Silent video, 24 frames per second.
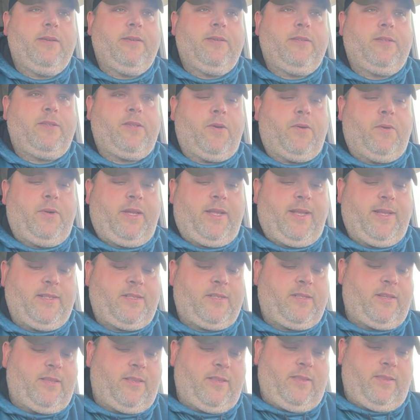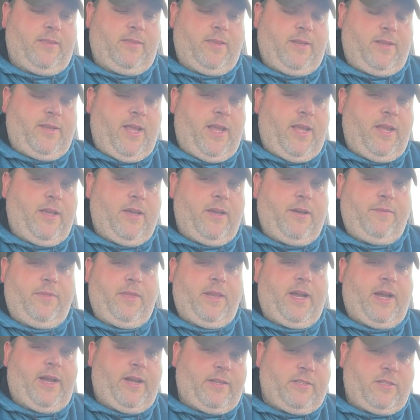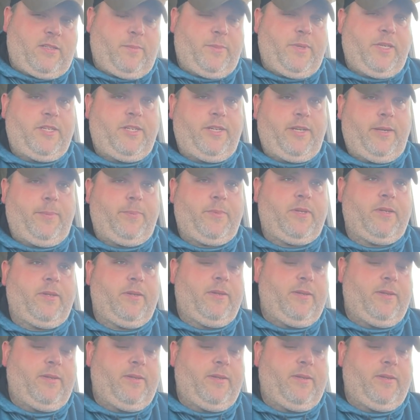So when it gets to the day of that it has to be shipped,